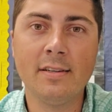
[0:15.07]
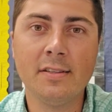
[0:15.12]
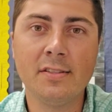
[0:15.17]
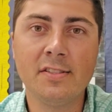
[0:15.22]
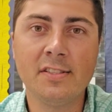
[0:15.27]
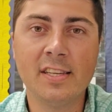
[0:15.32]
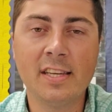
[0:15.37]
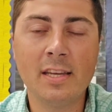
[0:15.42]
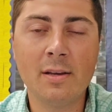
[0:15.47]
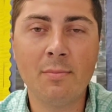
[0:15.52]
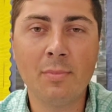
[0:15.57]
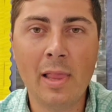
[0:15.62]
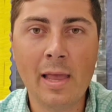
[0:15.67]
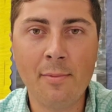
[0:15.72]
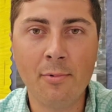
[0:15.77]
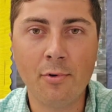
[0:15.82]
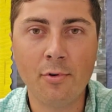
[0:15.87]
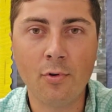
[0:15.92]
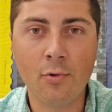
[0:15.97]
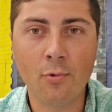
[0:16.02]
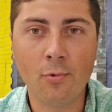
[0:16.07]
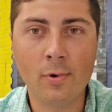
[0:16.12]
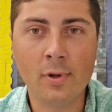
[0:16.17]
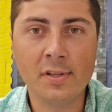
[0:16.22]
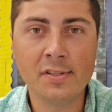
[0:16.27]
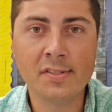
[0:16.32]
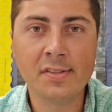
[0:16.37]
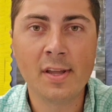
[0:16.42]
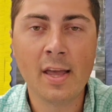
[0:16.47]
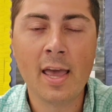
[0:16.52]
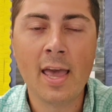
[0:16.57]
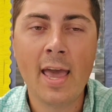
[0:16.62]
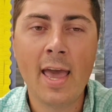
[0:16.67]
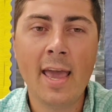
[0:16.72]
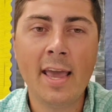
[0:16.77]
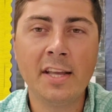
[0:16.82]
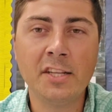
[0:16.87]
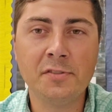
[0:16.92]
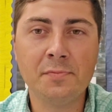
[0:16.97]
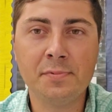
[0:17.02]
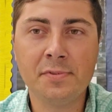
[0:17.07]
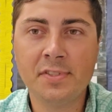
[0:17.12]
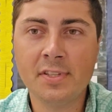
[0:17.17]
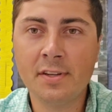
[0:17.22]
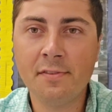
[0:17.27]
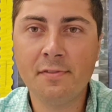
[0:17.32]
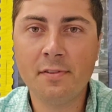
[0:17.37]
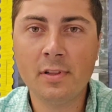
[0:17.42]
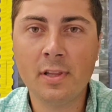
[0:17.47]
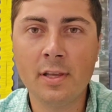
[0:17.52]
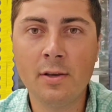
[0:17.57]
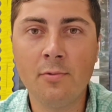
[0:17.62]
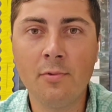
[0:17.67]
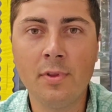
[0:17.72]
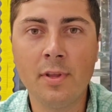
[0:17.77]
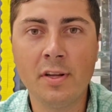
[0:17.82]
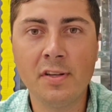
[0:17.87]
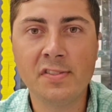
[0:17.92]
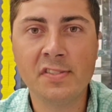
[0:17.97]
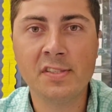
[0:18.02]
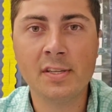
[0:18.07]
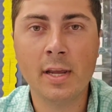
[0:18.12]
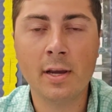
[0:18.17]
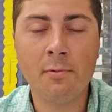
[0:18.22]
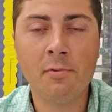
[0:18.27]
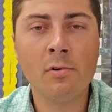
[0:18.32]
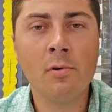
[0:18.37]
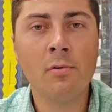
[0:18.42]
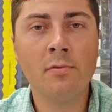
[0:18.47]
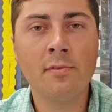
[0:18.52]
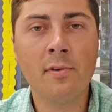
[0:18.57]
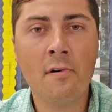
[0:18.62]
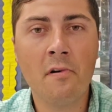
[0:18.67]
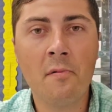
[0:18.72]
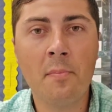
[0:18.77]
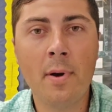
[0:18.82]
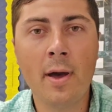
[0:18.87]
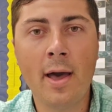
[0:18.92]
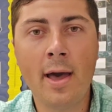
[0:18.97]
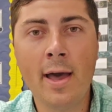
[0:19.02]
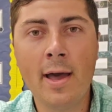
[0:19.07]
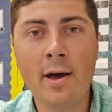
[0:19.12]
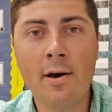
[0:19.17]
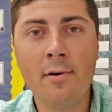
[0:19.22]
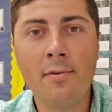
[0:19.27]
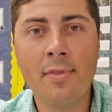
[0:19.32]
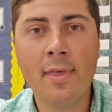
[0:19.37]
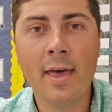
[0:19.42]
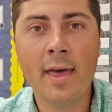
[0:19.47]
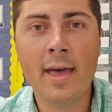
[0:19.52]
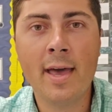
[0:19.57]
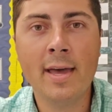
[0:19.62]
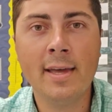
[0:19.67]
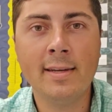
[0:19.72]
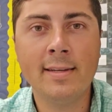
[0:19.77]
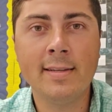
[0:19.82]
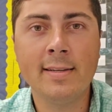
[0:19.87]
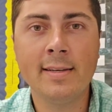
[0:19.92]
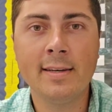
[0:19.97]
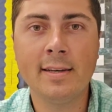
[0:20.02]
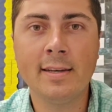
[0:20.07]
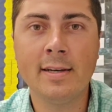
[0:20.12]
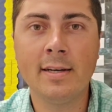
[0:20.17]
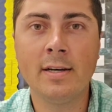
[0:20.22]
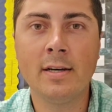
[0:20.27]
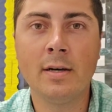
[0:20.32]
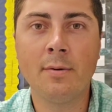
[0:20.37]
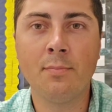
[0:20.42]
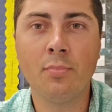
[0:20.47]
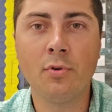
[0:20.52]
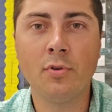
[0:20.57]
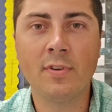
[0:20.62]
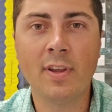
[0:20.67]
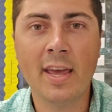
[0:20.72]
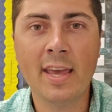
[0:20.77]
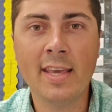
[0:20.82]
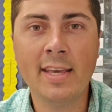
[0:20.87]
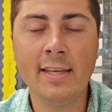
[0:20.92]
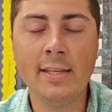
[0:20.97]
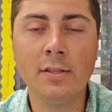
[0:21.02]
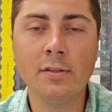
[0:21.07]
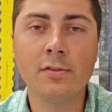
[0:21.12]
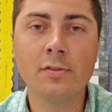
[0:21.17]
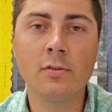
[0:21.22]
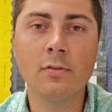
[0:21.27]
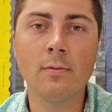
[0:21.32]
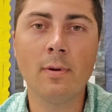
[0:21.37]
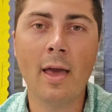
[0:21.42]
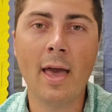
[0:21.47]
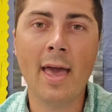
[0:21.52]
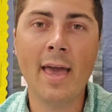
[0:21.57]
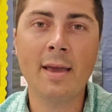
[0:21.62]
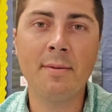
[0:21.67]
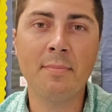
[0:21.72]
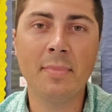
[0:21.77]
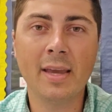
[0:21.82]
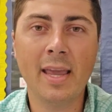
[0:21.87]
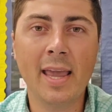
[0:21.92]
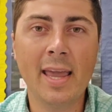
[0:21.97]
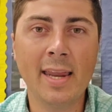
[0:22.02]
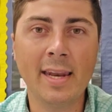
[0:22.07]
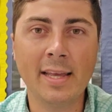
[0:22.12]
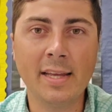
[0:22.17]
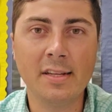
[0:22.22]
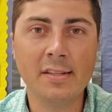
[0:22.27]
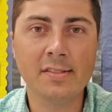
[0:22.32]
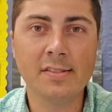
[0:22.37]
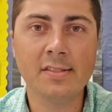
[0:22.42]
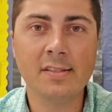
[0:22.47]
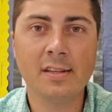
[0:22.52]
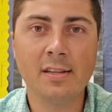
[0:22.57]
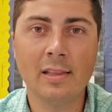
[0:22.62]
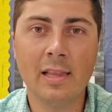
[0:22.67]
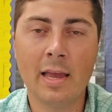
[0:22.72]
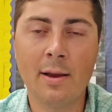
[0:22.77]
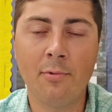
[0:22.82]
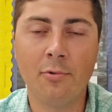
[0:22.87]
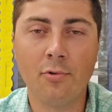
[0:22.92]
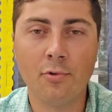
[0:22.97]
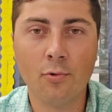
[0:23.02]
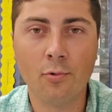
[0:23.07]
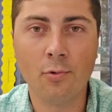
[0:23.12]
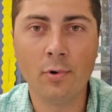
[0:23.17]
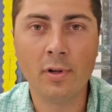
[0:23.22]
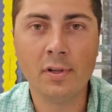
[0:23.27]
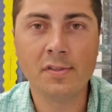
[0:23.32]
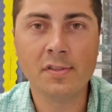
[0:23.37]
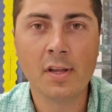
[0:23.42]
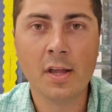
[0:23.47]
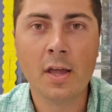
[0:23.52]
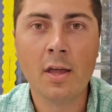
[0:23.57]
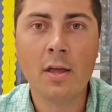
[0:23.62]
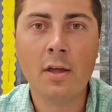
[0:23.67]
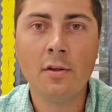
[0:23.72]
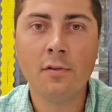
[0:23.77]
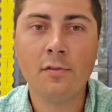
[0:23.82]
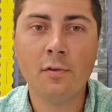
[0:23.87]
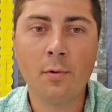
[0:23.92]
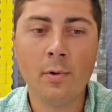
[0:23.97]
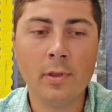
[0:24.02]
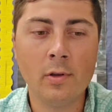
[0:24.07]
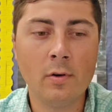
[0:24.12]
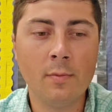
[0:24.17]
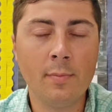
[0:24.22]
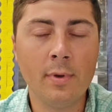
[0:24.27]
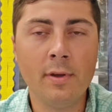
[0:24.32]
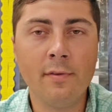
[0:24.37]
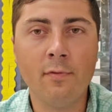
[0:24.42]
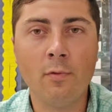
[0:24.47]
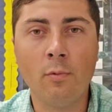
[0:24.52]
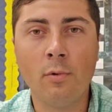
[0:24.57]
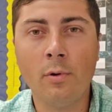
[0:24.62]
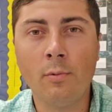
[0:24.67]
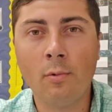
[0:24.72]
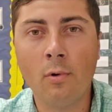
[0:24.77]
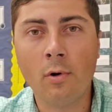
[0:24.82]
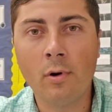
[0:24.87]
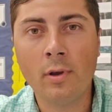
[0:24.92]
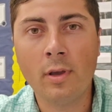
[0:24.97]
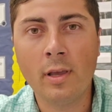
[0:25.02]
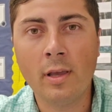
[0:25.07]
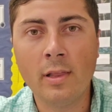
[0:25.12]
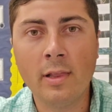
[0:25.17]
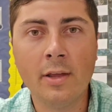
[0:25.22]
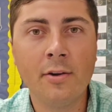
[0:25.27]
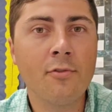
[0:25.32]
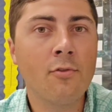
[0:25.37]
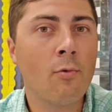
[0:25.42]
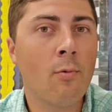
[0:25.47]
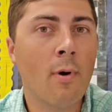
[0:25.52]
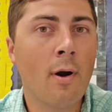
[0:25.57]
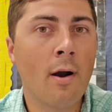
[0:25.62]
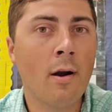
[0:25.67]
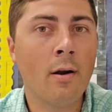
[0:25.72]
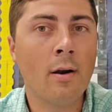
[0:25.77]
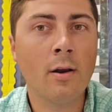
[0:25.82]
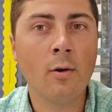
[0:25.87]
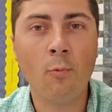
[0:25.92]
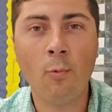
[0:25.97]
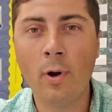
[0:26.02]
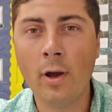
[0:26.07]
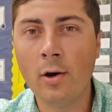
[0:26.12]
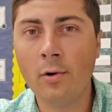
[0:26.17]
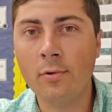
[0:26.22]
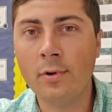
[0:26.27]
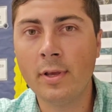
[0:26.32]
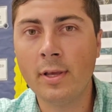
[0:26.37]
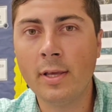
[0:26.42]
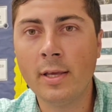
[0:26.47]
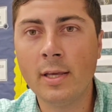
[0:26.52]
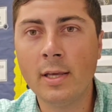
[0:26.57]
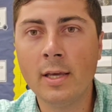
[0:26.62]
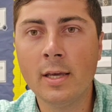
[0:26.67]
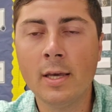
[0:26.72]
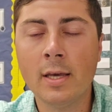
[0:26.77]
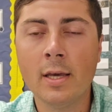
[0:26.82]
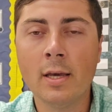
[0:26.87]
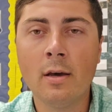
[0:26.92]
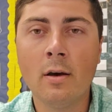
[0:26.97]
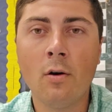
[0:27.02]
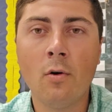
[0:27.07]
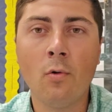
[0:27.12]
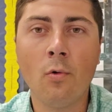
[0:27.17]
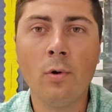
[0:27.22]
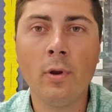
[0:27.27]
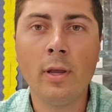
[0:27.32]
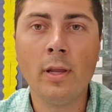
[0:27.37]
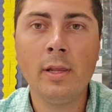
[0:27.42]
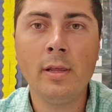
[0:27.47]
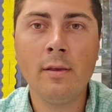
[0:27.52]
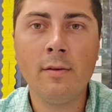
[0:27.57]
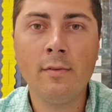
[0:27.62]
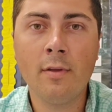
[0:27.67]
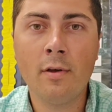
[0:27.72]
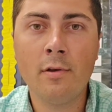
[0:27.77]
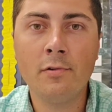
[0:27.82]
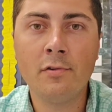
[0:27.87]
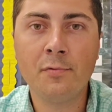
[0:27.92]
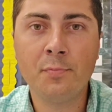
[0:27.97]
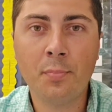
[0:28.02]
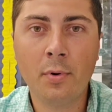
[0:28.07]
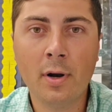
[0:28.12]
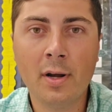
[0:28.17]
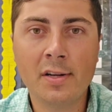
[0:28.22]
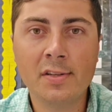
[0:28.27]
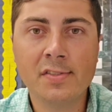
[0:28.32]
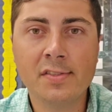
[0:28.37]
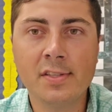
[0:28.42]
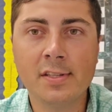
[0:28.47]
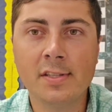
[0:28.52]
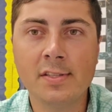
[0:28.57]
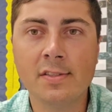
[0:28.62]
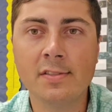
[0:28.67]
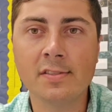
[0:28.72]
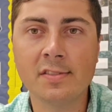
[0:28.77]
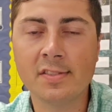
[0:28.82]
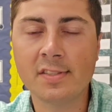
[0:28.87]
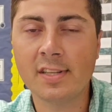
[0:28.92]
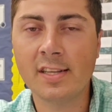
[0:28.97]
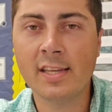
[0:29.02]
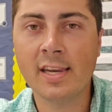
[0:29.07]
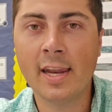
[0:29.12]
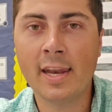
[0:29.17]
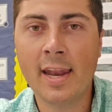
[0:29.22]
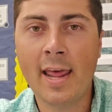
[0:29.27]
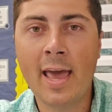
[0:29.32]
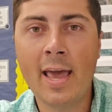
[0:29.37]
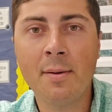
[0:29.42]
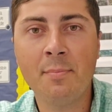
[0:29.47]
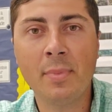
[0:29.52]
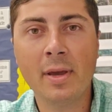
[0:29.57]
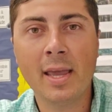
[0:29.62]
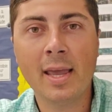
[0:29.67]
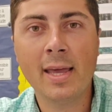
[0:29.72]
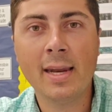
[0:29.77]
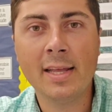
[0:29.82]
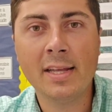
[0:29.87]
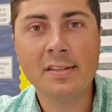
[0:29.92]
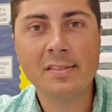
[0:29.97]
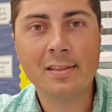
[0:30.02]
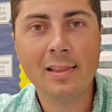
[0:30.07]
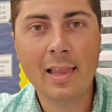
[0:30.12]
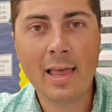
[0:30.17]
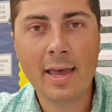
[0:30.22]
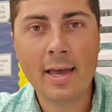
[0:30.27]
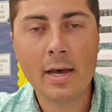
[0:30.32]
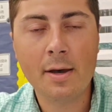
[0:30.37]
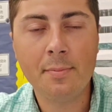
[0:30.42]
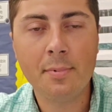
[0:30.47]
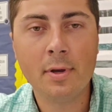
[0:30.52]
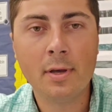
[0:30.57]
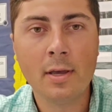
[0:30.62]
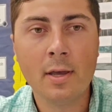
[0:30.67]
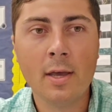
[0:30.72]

STEM laboratories. And specifically with us today, we're going to talk about how that pertains to ag mechanics laboratories. So whether it be for woodworking, electric wiring, welding, or any of those processes in an ag mechanics lab.